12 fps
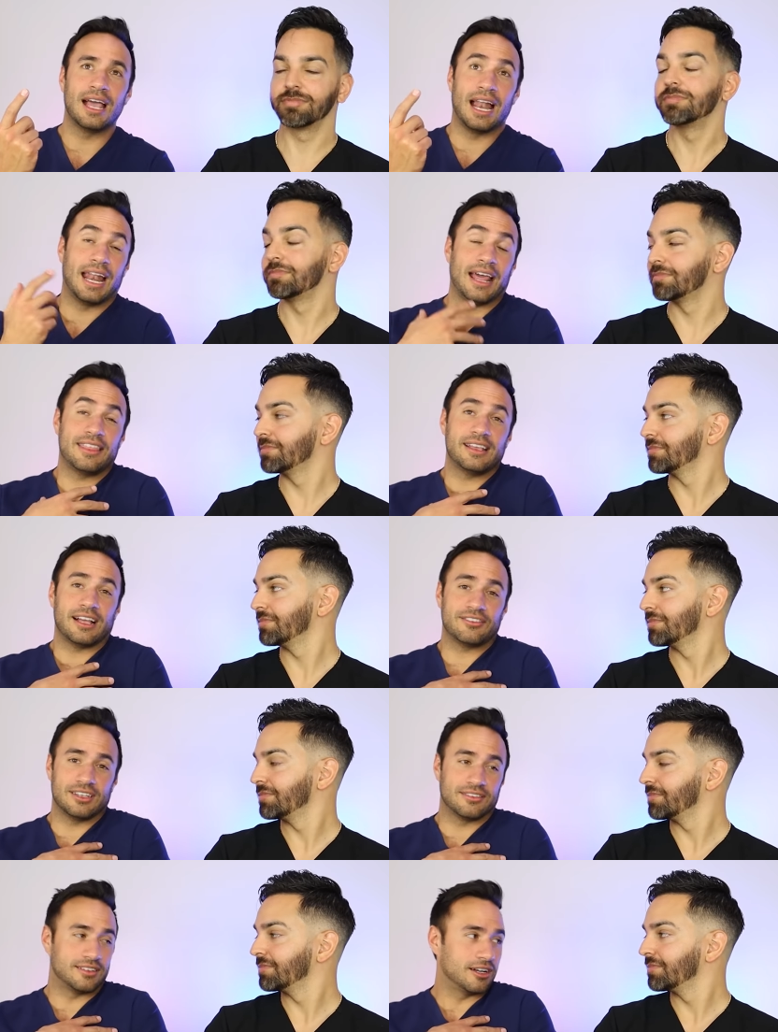Speaker 1: And I think
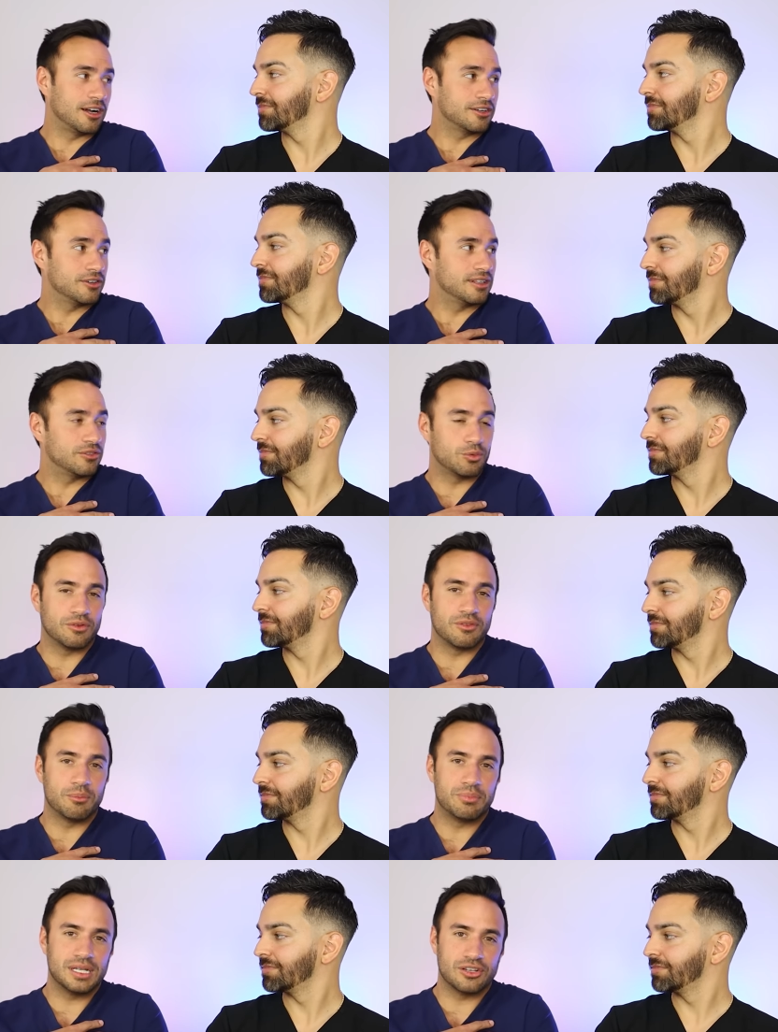actually as a doctor, that's one of
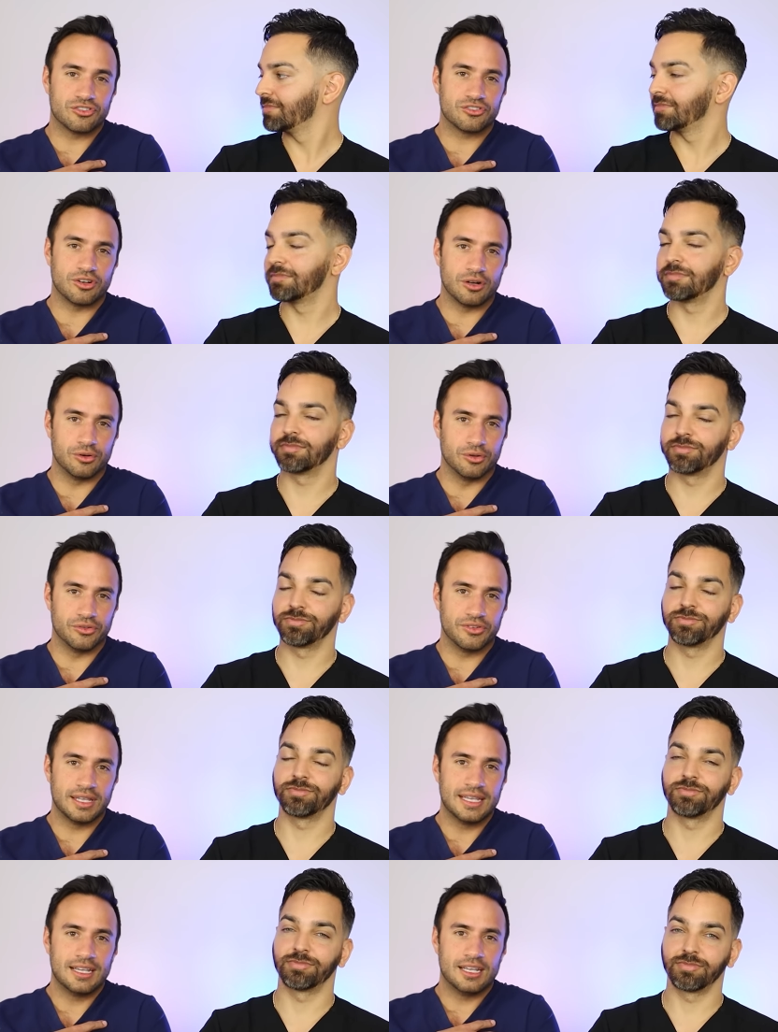the biggest
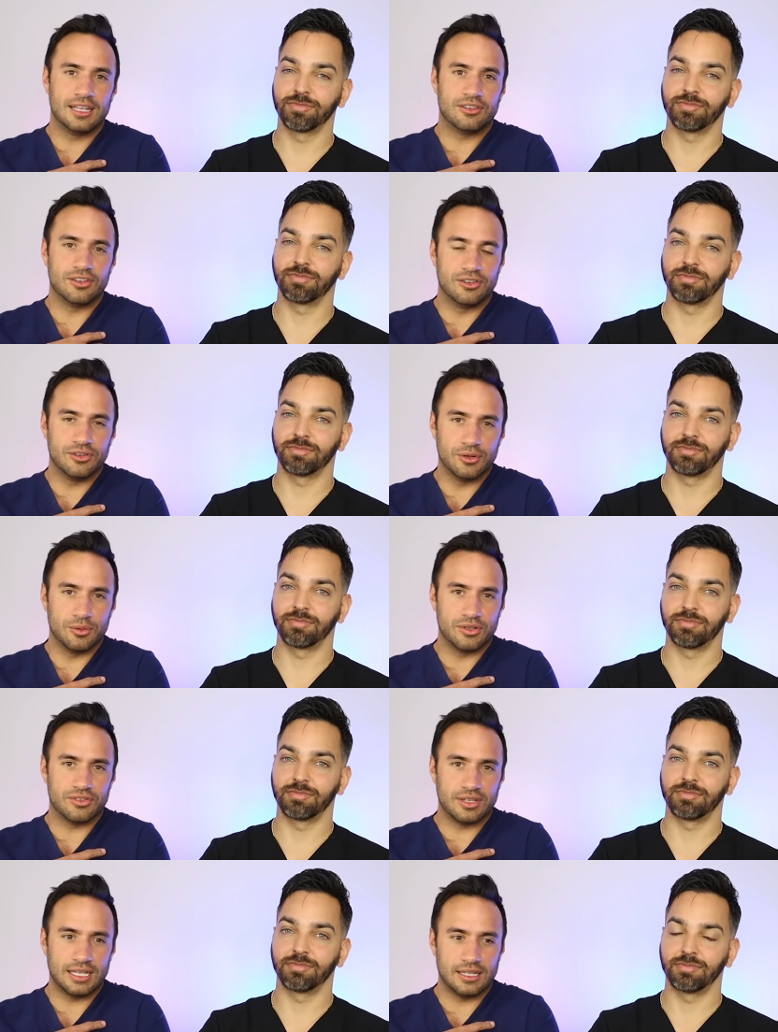struggles to do,
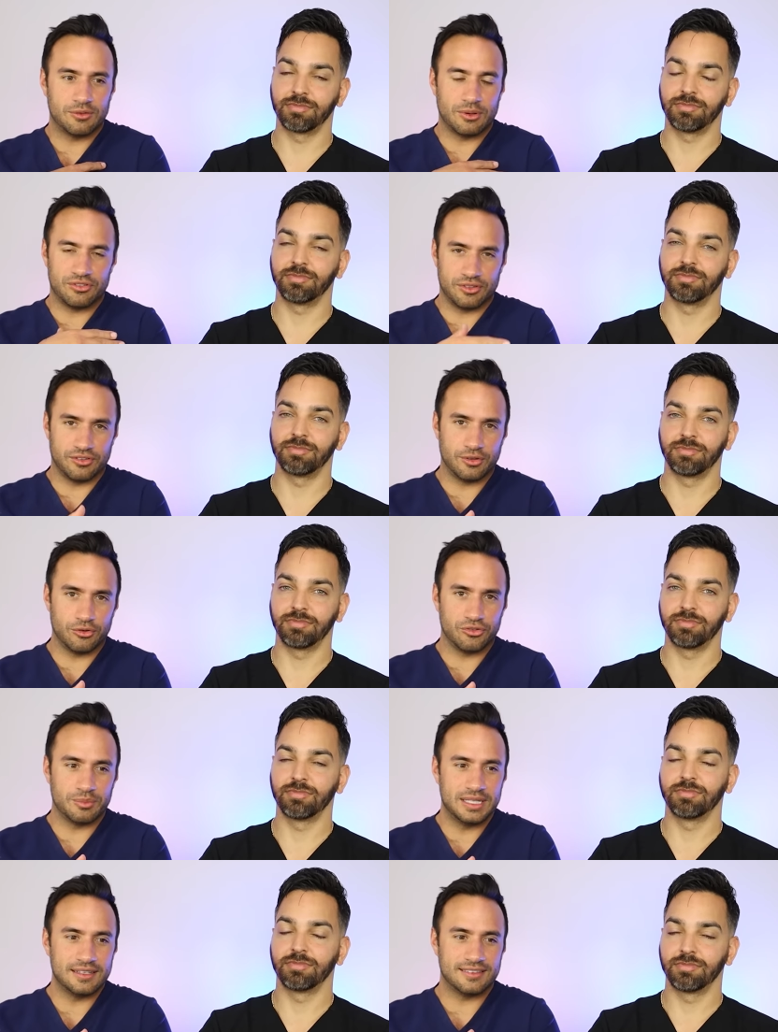is especially in the
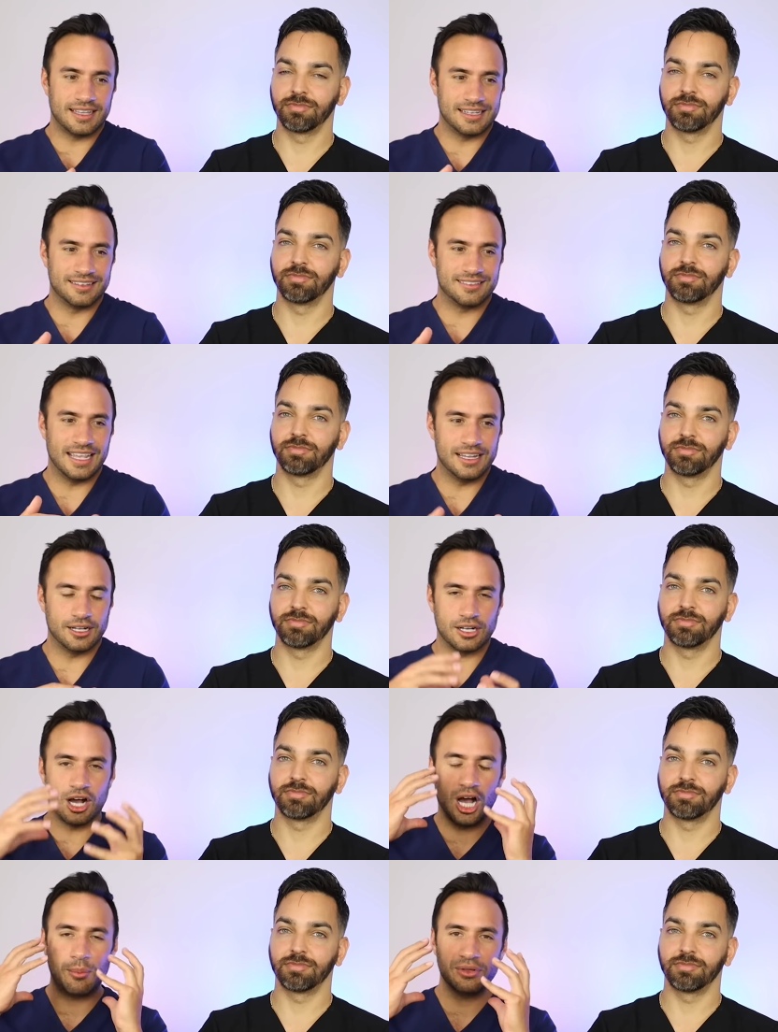social media setting, is take a
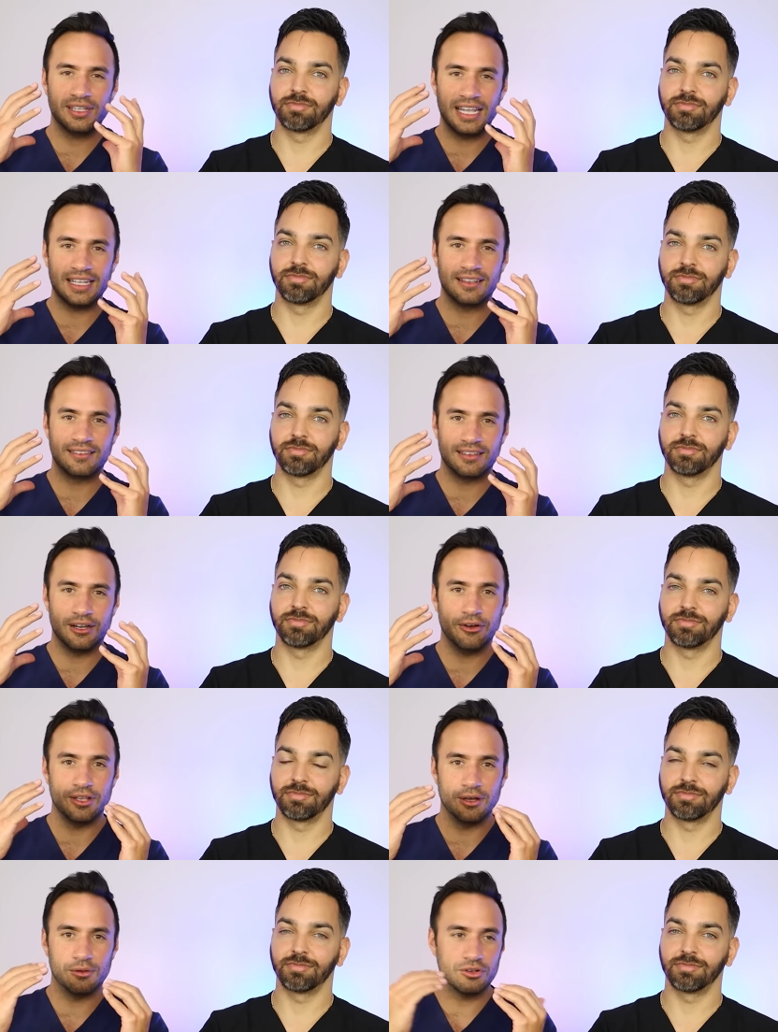complicated
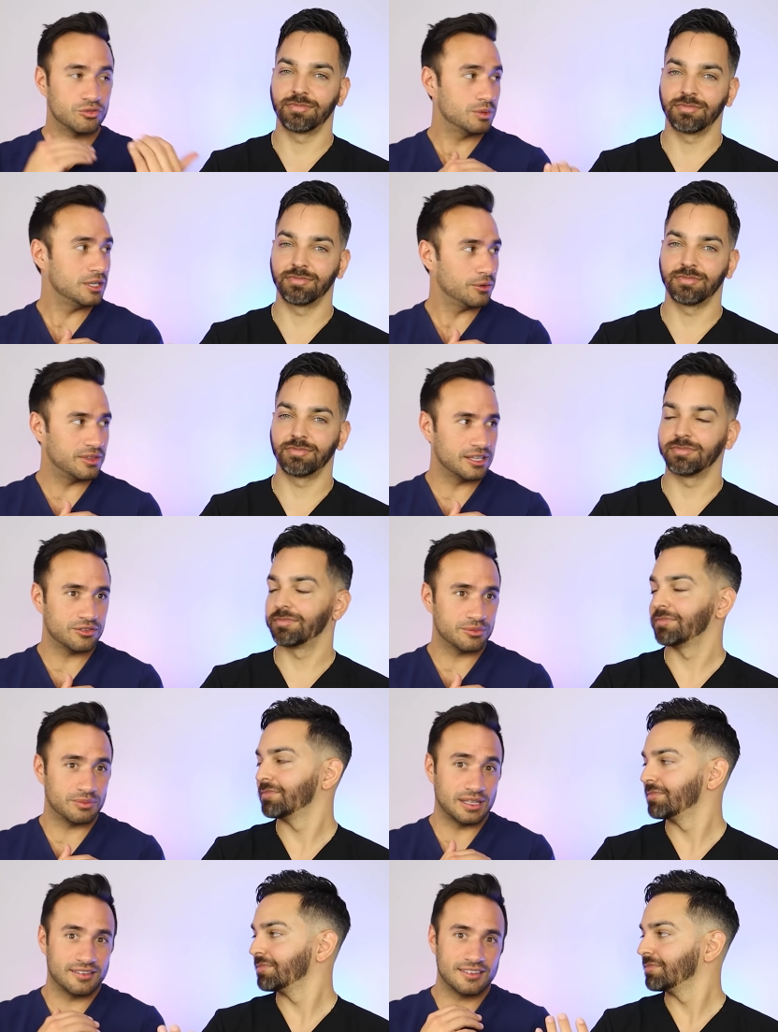scenario, because we know
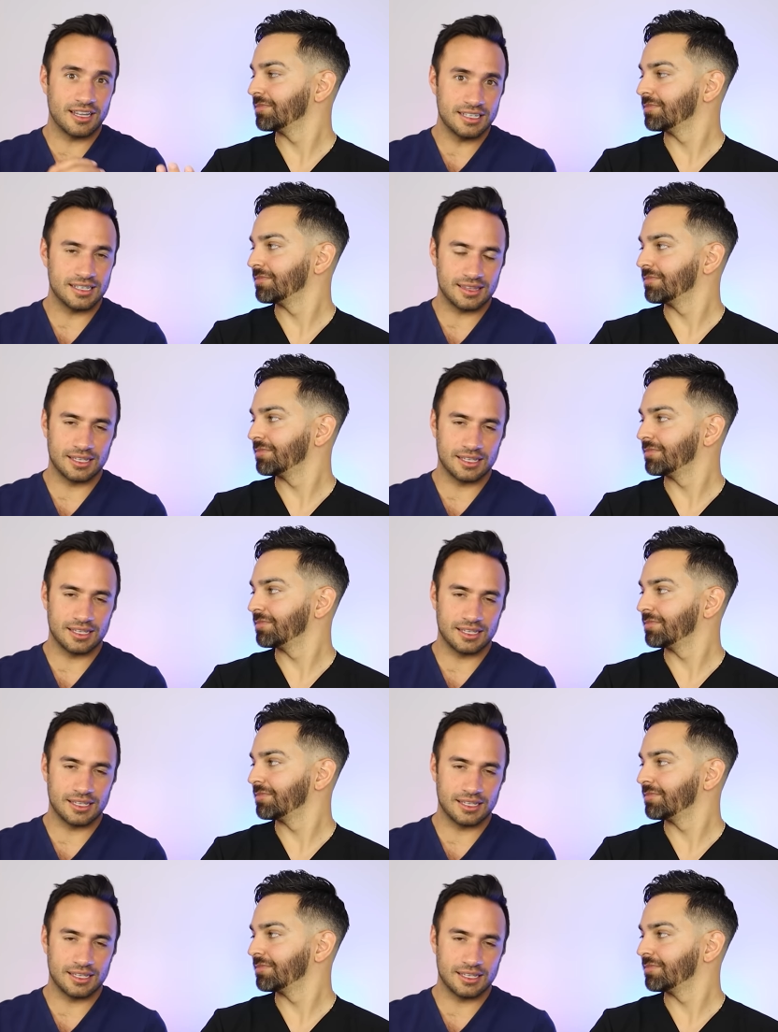things and studied